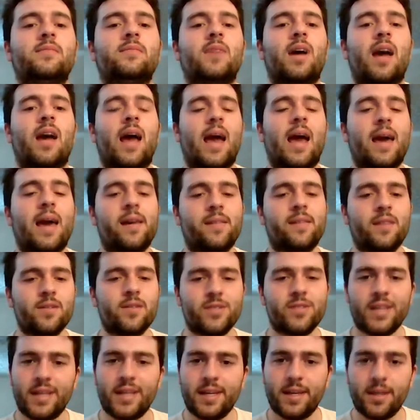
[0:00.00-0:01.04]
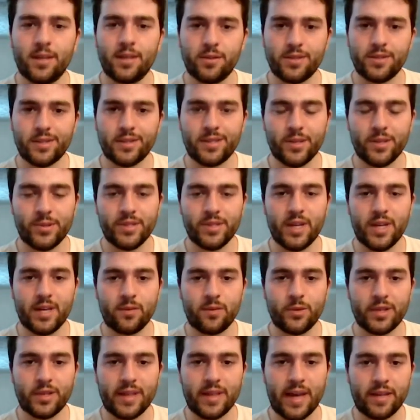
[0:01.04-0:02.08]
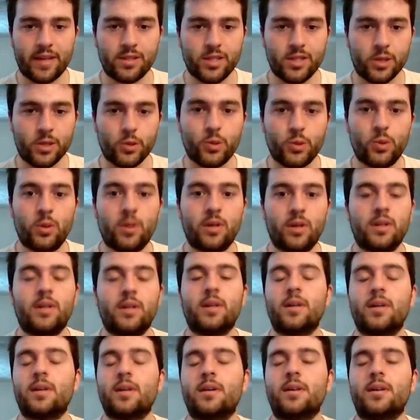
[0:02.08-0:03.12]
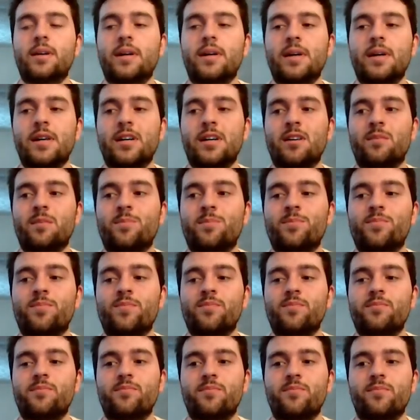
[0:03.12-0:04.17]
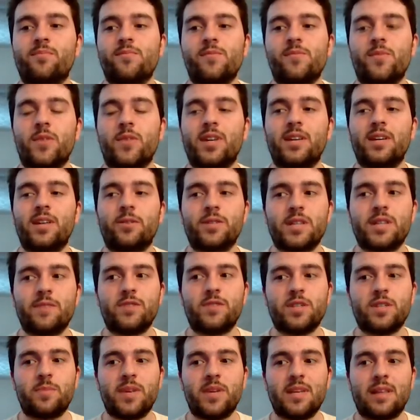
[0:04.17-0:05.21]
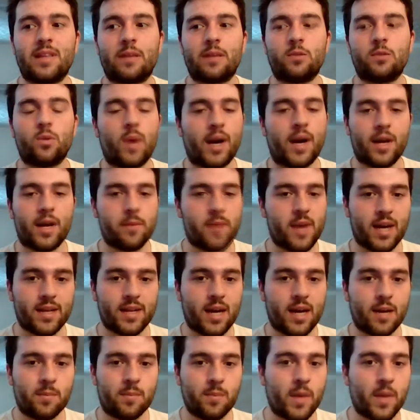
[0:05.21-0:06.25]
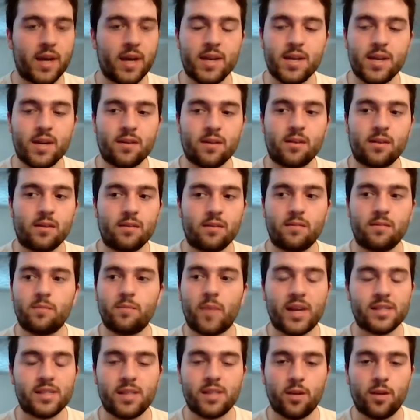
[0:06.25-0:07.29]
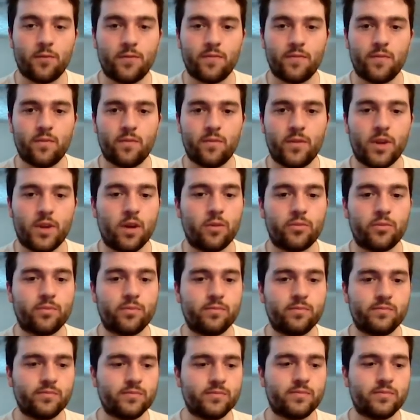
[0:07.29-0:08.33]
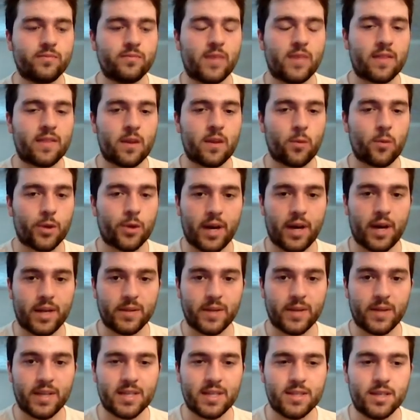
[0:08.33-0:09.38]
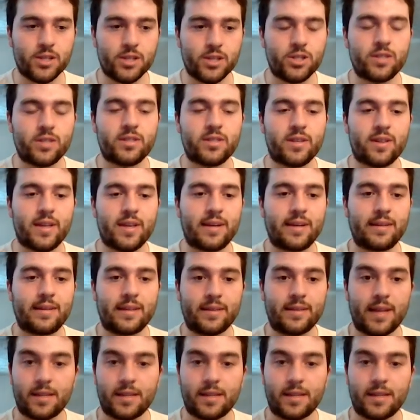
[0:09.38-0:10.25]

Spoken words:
there's like a guilt associated with that too. The guilt of just being like, well, why am I not making myself known? I think we're kind of like conditioned to think that that's